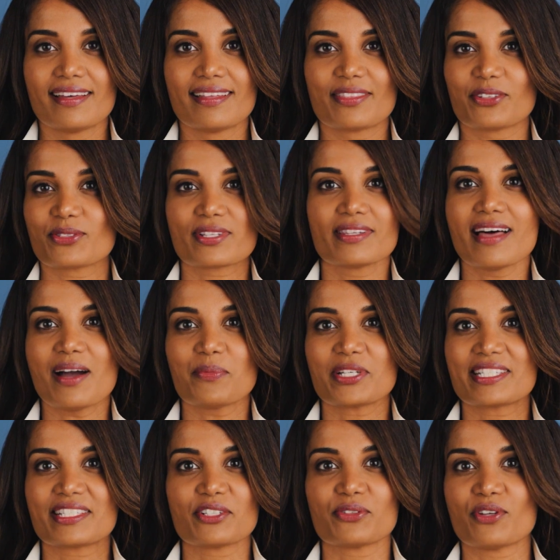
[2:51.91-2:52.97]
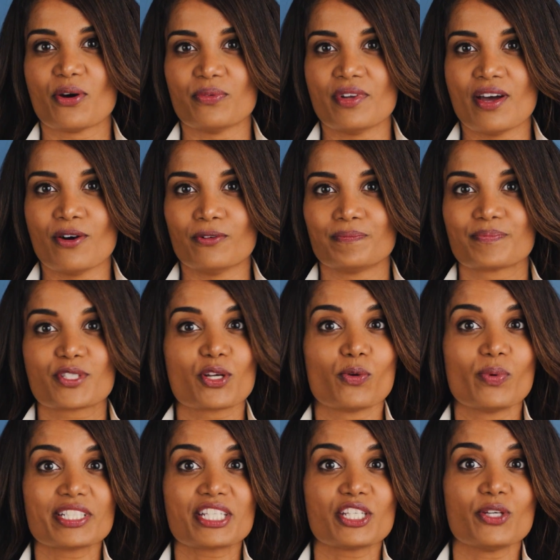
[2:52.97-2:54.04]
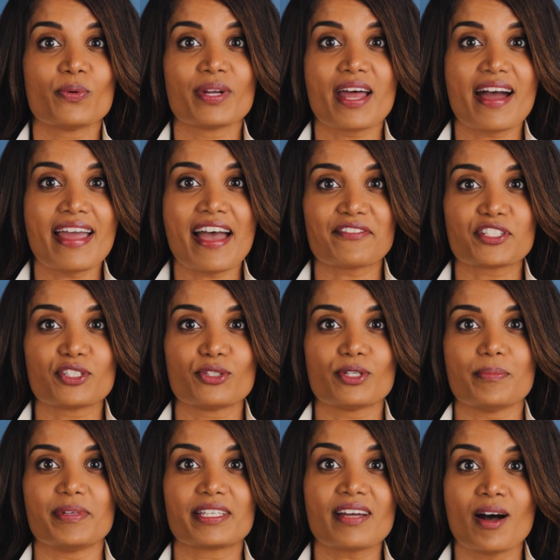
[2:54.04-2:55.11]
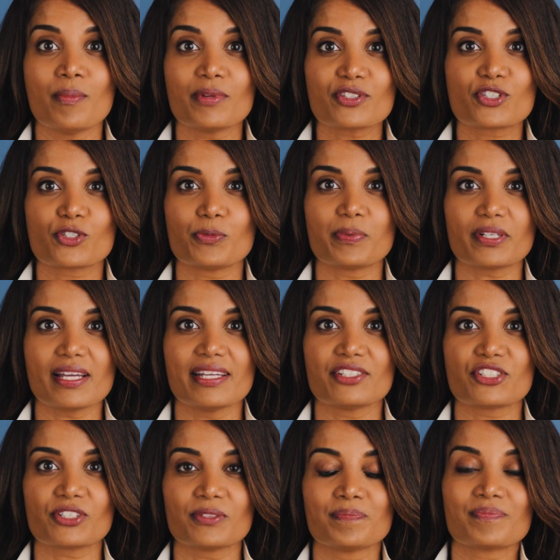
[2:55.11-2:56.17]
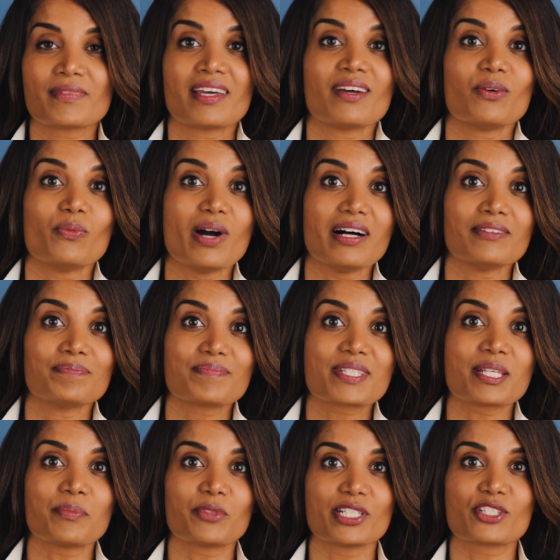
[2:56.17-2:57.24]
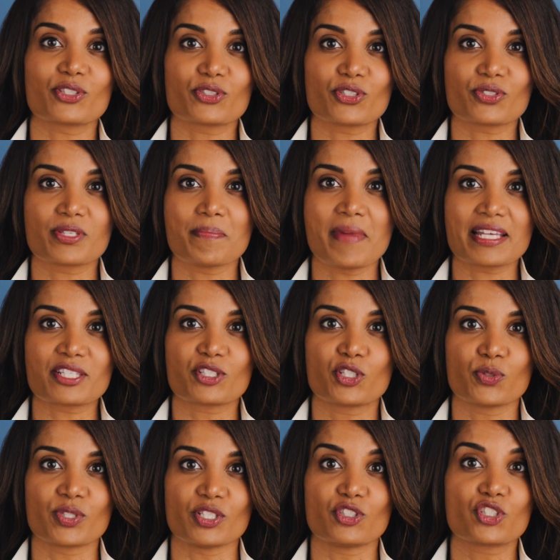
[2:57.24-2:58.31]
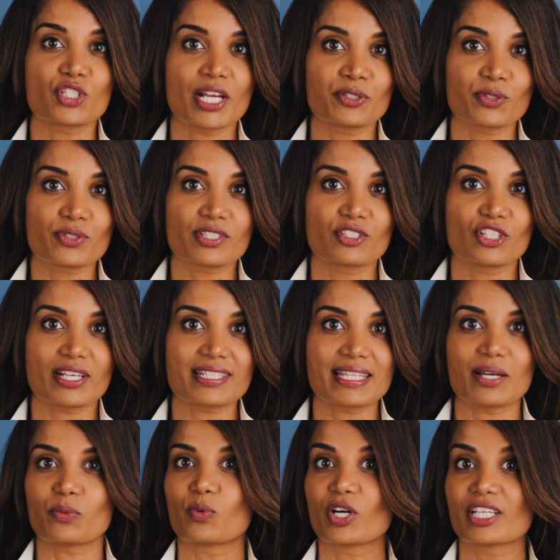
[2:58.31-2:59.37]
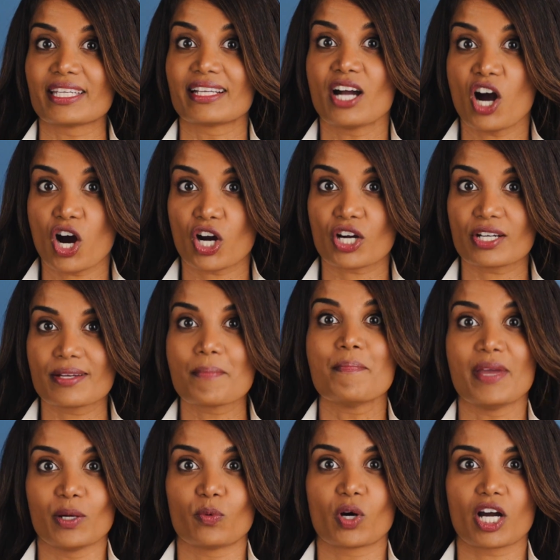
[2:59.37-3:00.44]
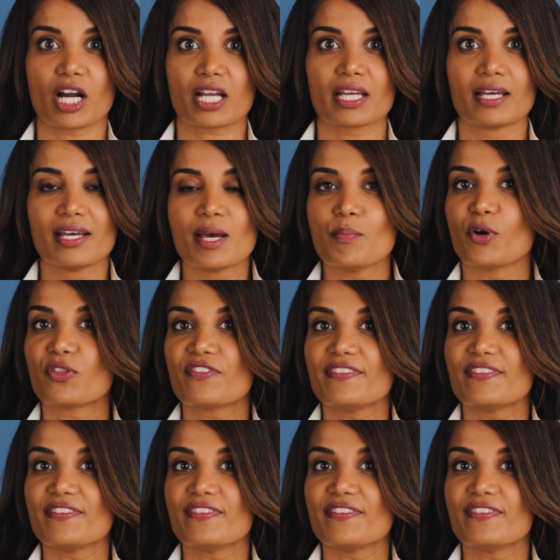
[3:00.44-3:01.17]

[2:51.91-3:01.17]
There's a lot we still don't know. So what do you and I have to do to become a superager? Well, some researchers at Massachusetts General suggest that working hard may work, both